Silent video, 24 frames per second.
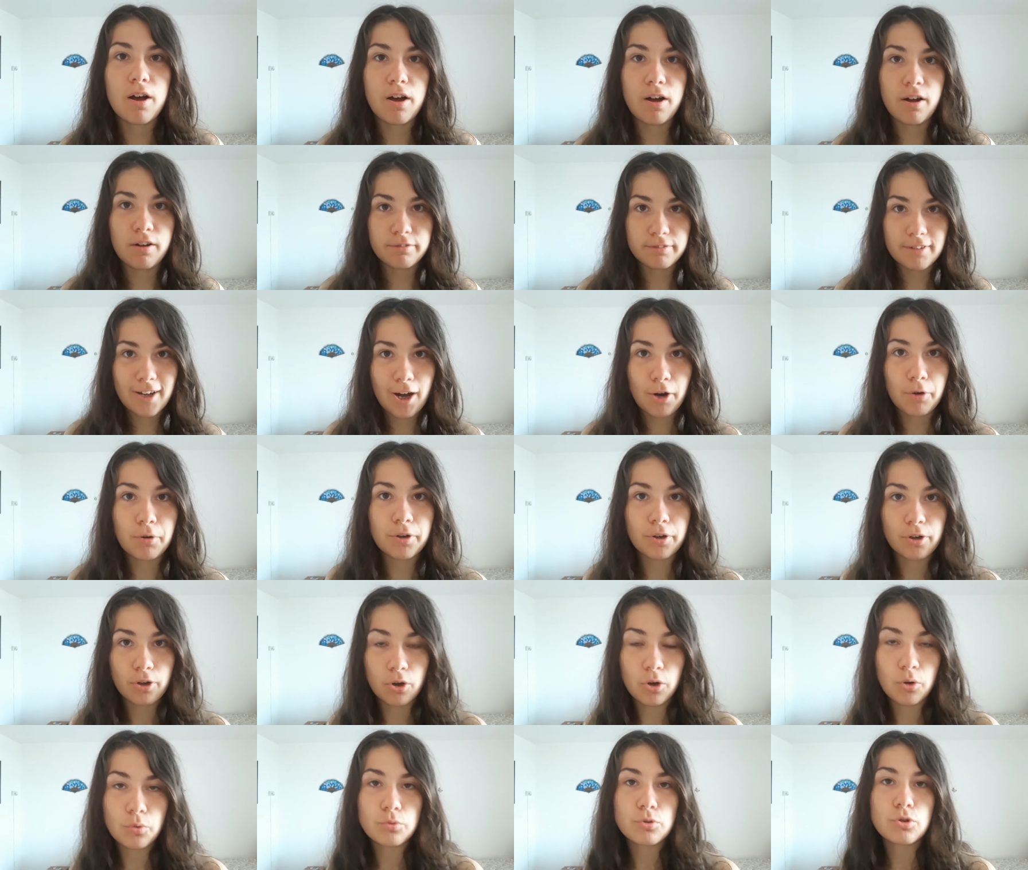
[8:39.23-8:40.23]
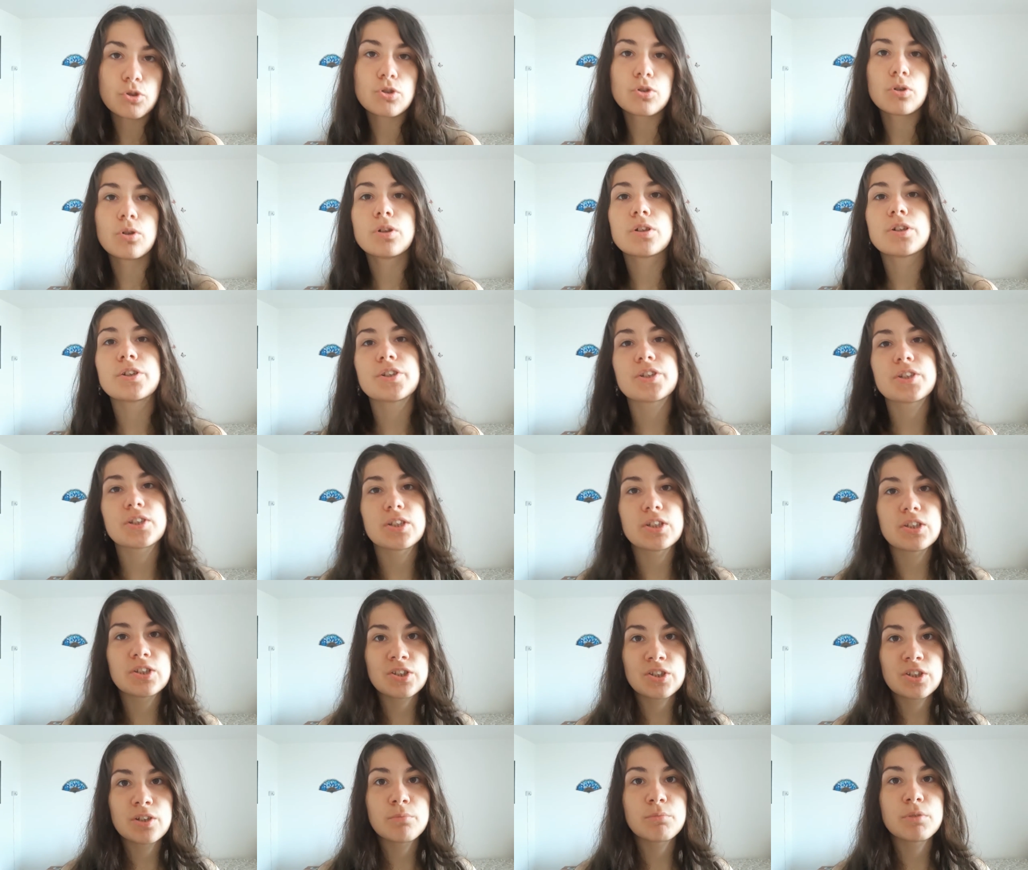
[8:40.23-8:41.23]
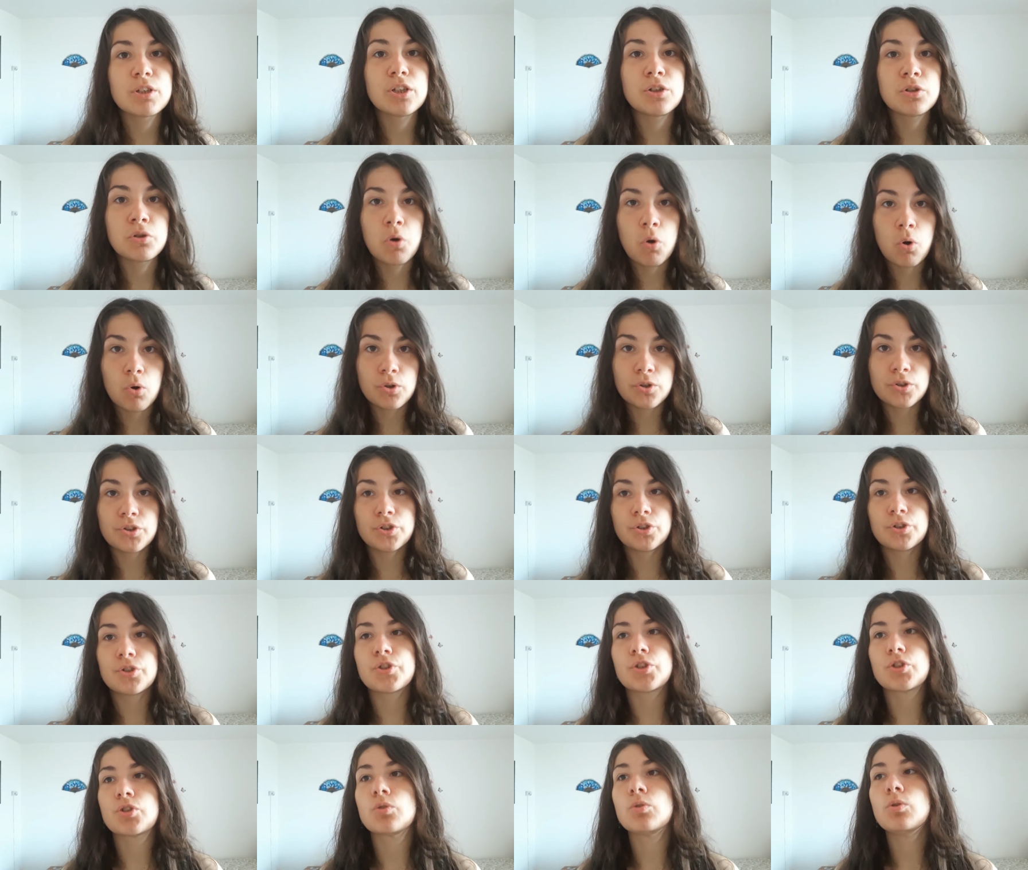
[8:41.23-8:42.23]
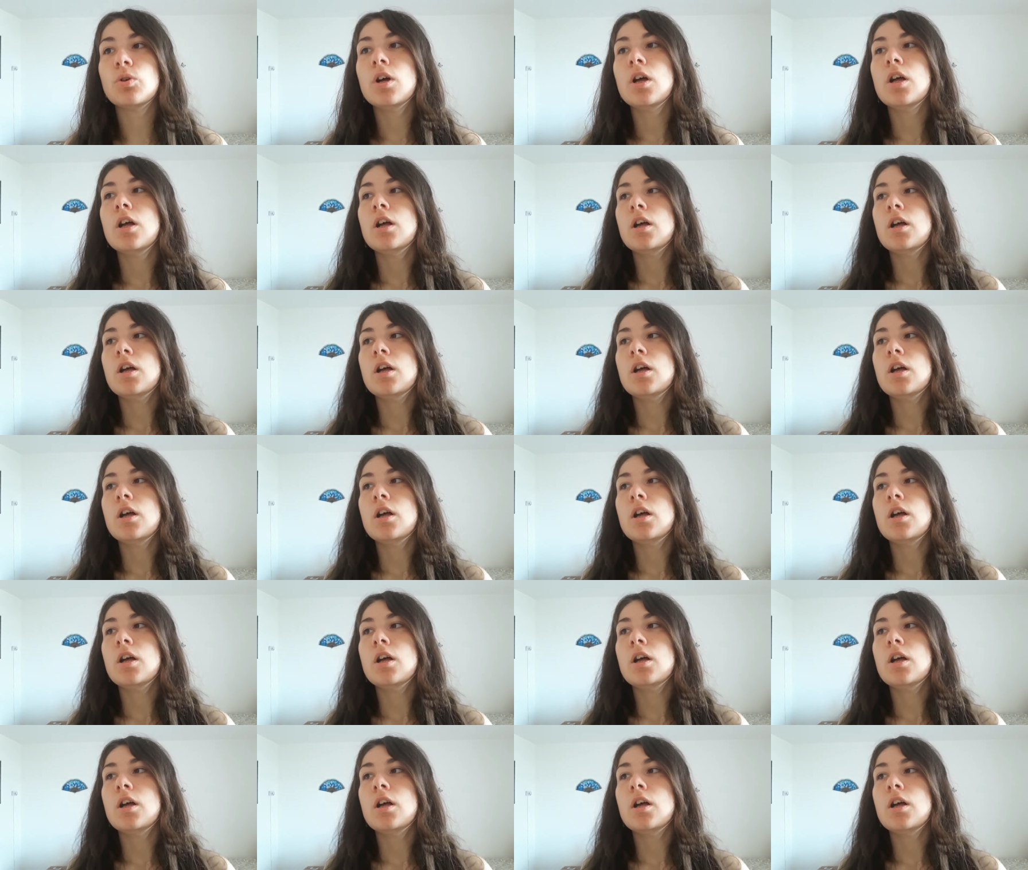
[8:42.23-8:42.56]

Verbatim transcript: of our own solar system in order to